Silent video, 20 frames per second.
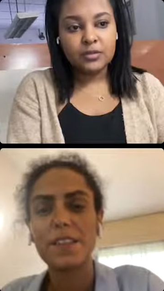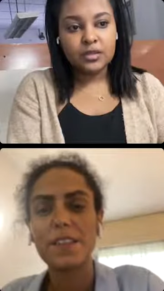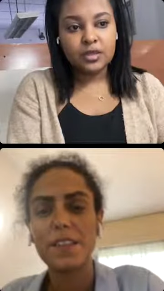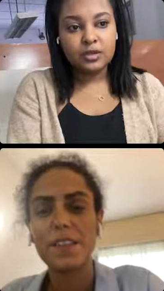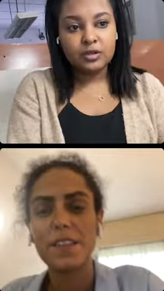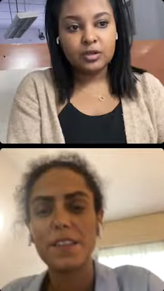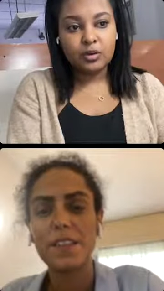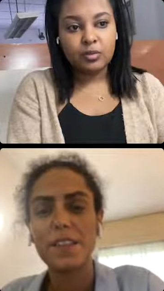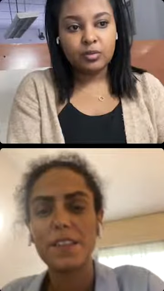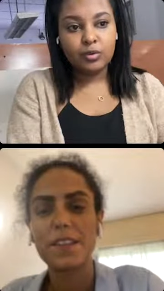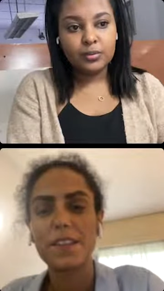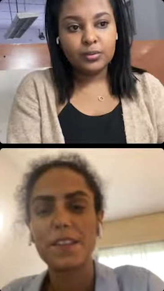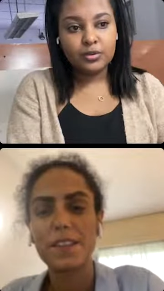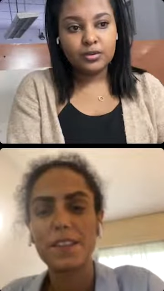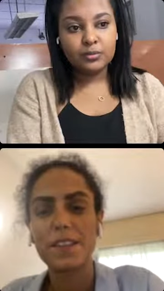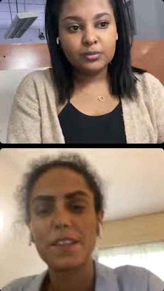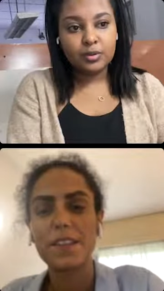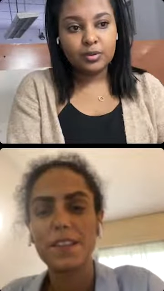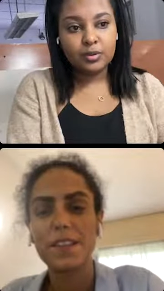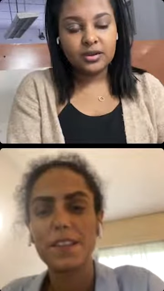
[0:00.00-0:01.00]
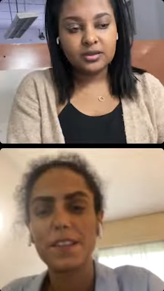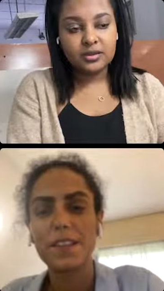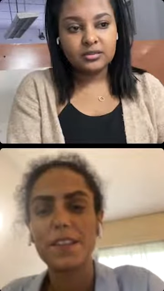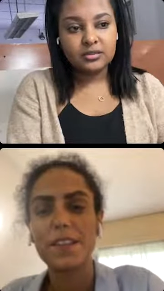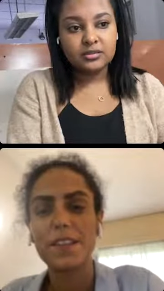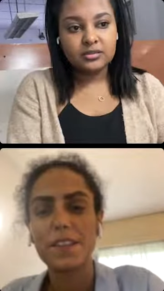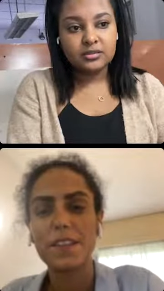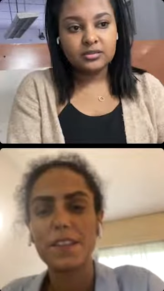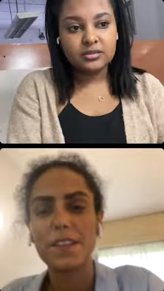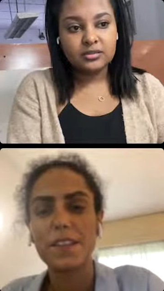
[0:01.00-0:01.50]
Speaker 1: you know woman
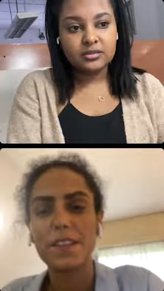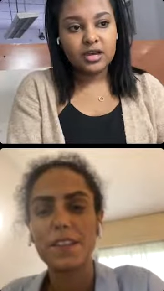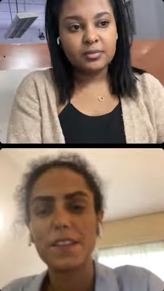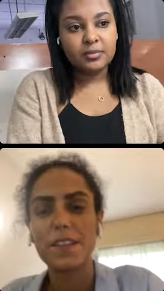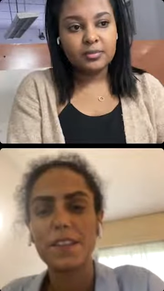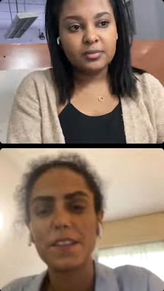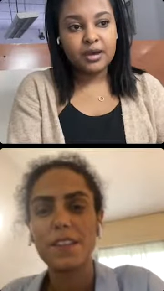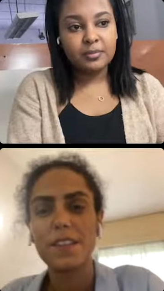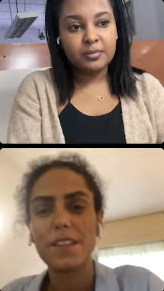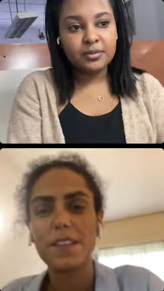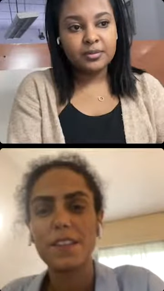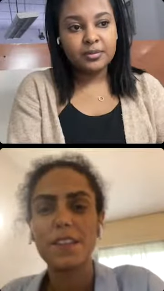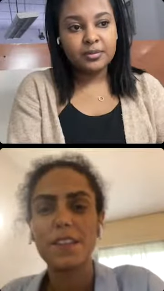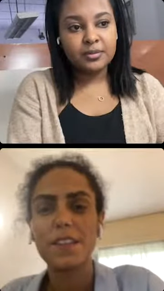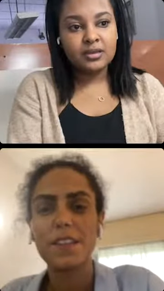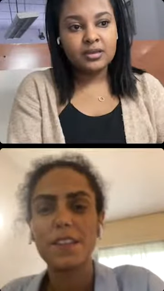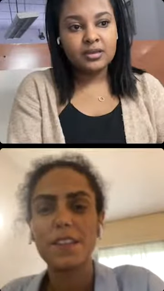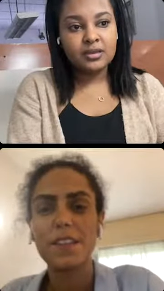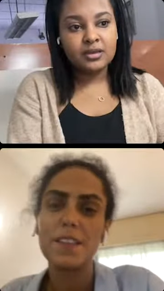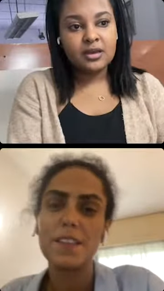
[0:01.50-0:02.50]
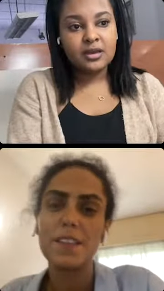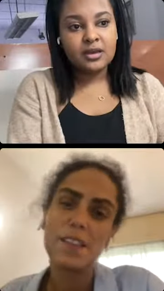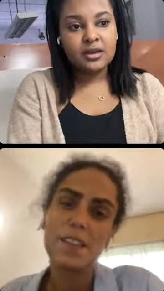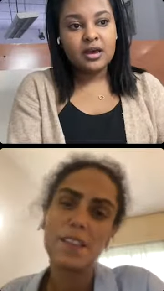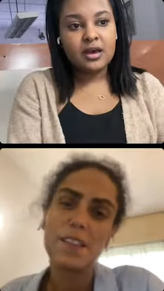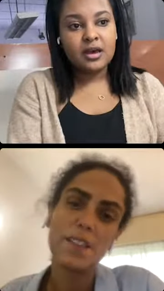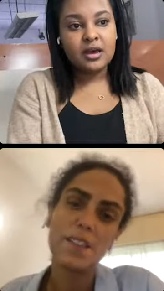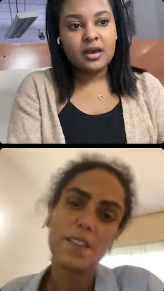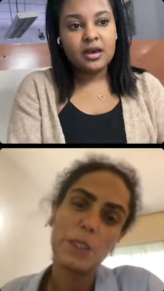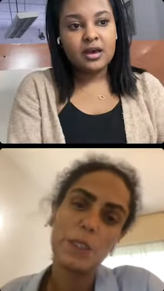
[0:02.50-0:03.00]
product um, company.
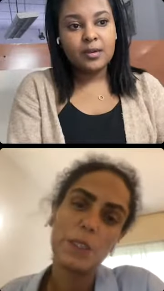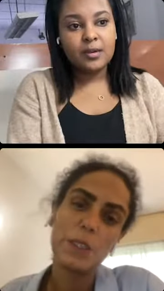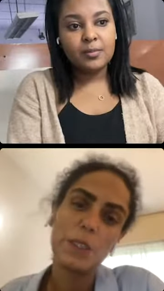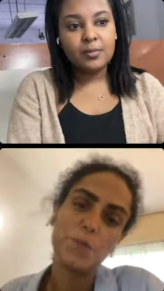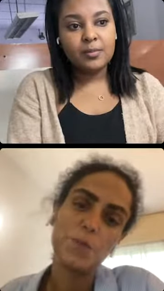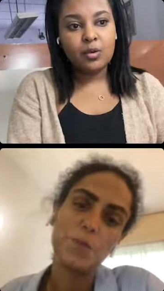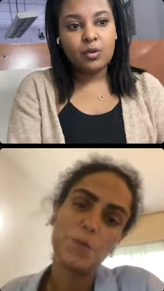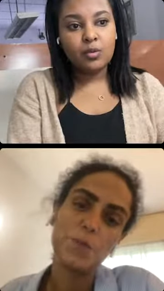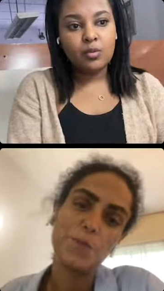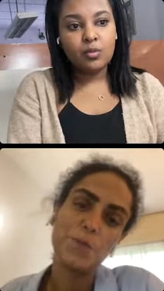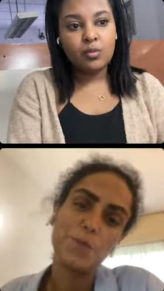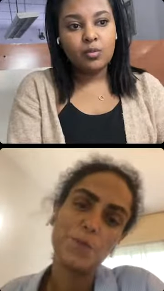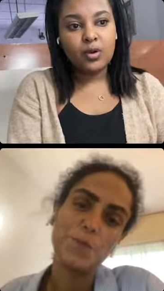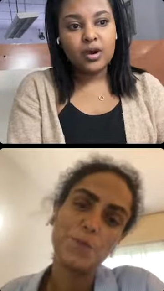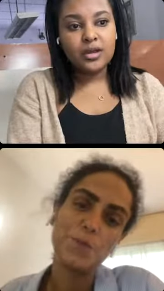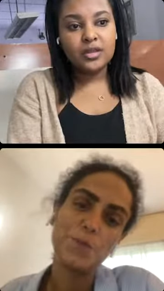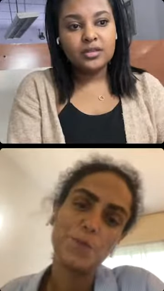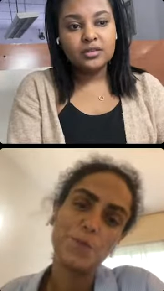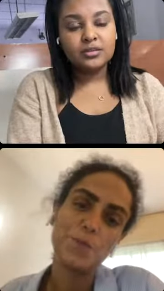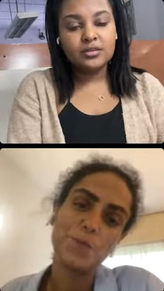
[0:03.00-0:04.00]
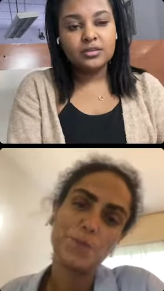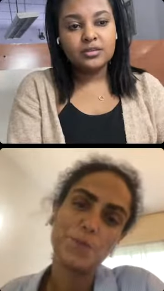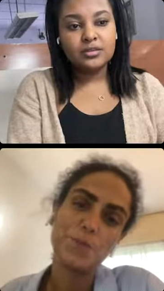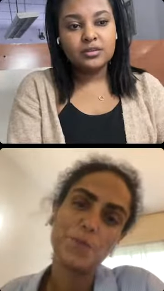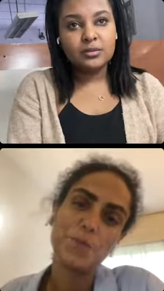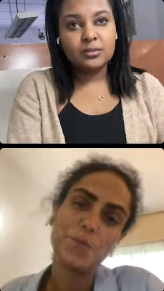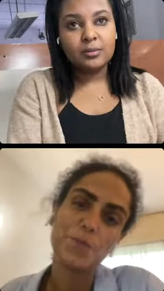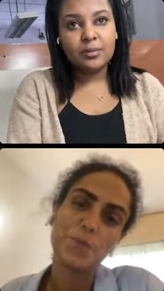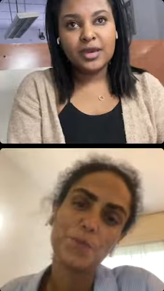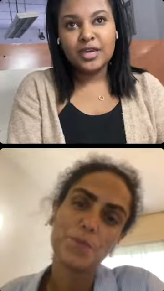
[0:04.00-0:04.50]
Um, what
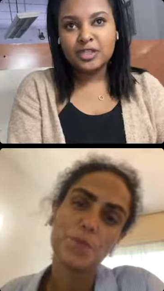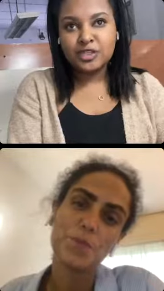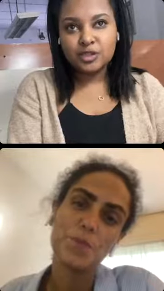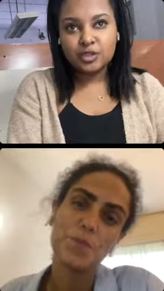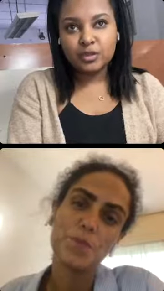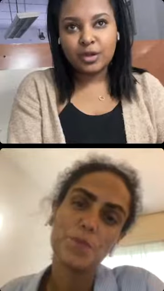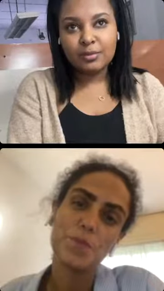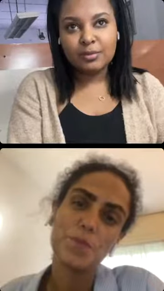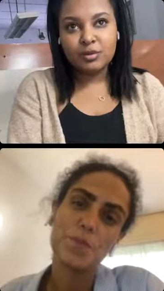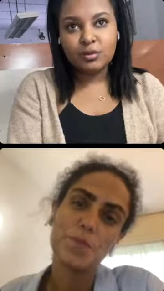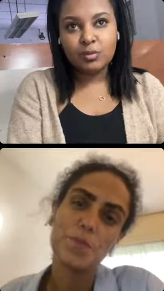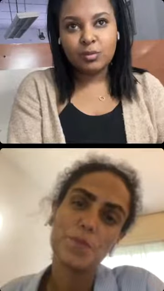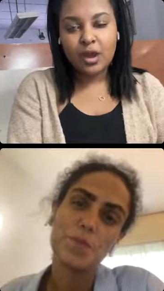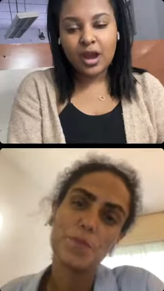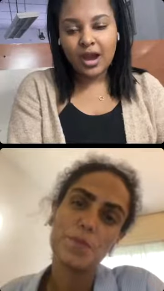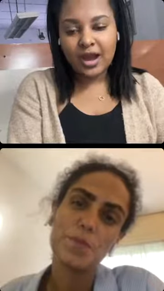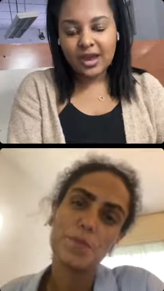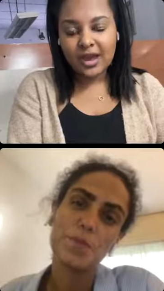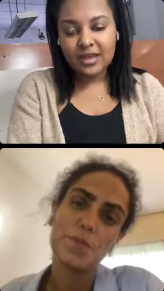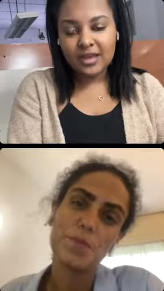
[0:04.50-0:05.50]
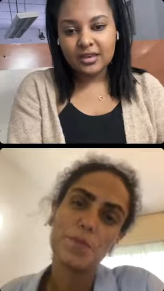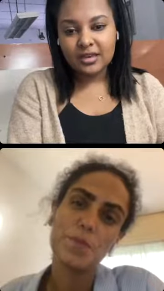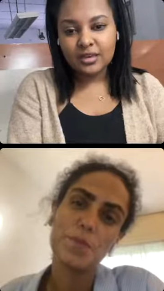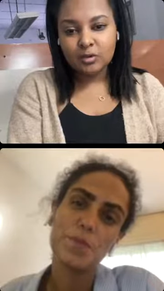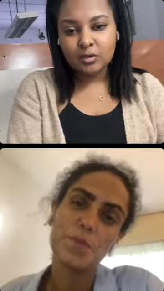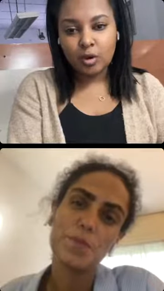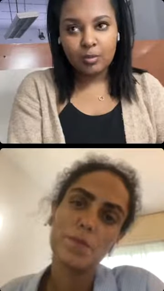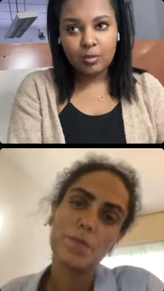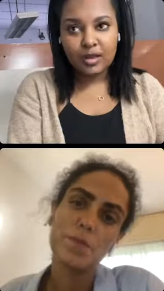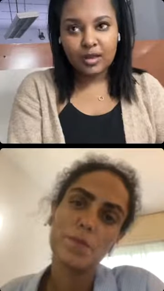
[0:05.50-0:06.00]
made you? I mean, why Noble